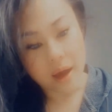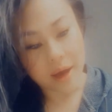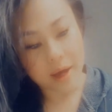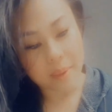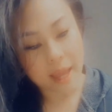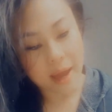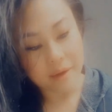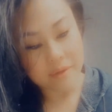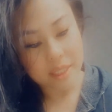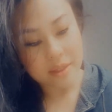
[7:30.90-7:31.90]
I
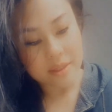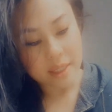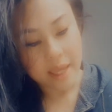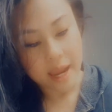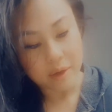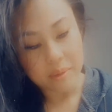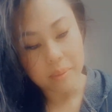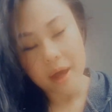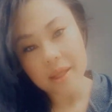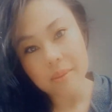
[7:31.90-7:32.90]
have this like hair and
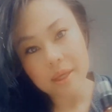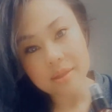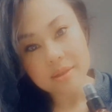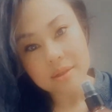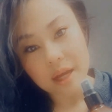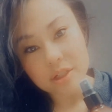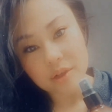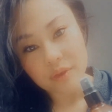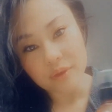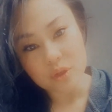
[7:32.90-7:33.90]
body mist,
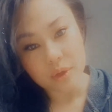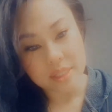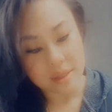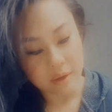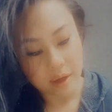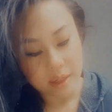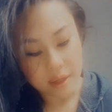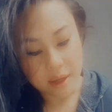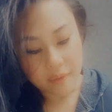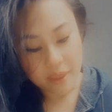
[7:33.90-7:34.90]
actually from Victoria's Secret,
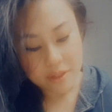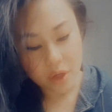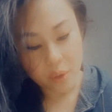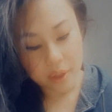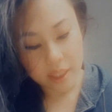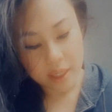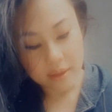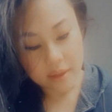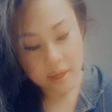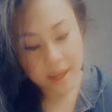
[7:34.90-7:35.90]
that's coconut.
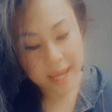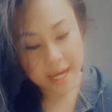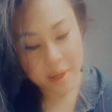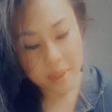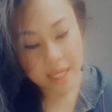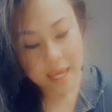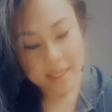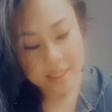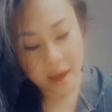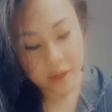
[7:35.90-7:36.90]
And it
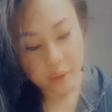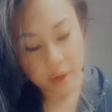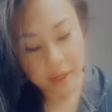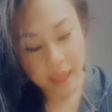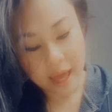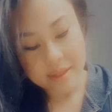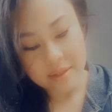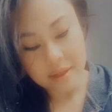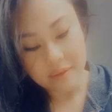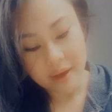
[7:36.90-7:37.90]
has hyaluronic
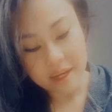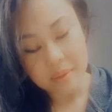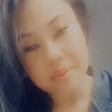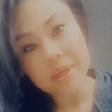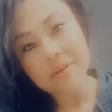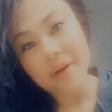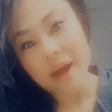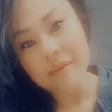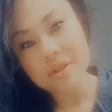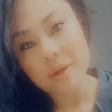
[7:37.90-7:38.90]
acid and vitamin
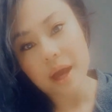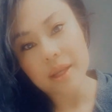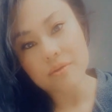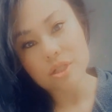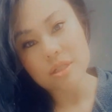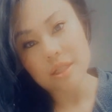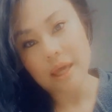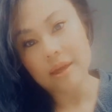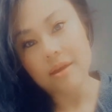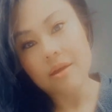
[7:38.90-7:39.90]
B5. So I kind of just
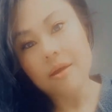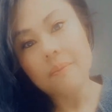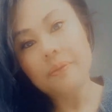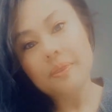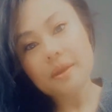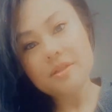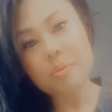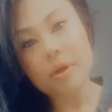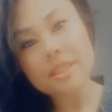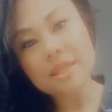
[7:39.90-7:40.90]
like
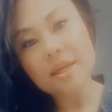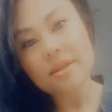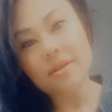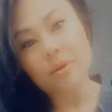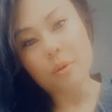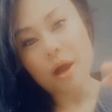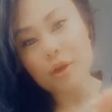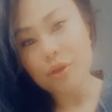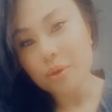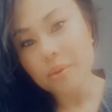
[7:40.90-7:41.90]
spritz it,
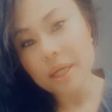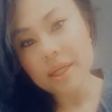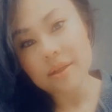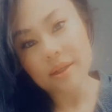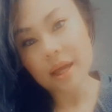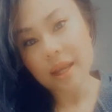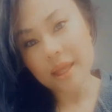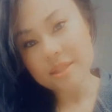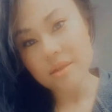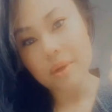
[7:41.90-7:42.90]
walk through it, kind
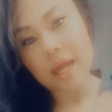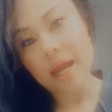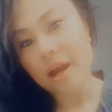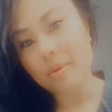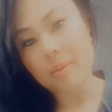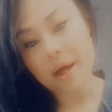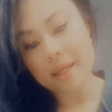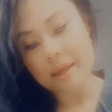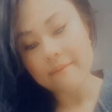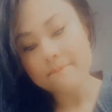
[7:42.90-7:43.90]
of gets in my hair, my
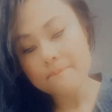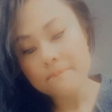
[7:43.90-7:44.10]
body.